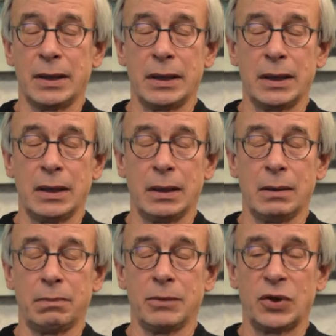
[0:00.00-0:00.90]
the
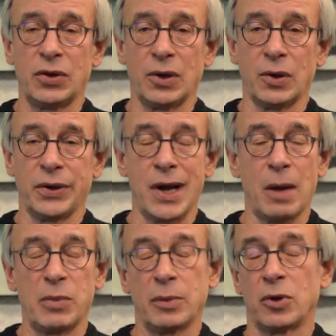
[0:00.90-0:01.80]
material, the
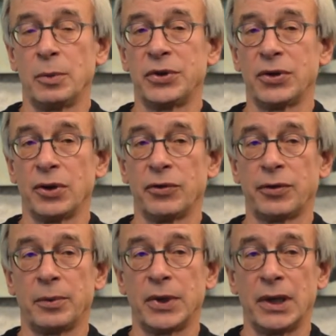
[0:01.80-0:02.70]
non-biblical material
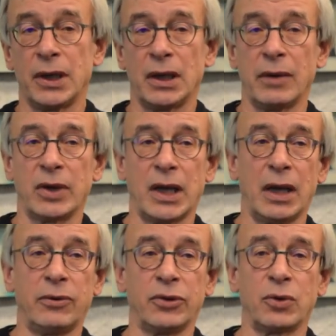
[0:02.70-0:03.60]
from the 11
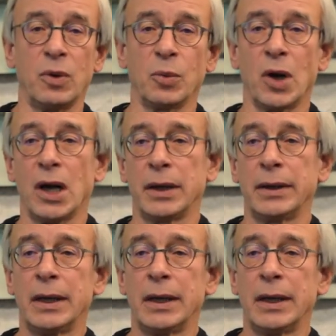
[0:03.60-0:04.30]
caves of Qumran.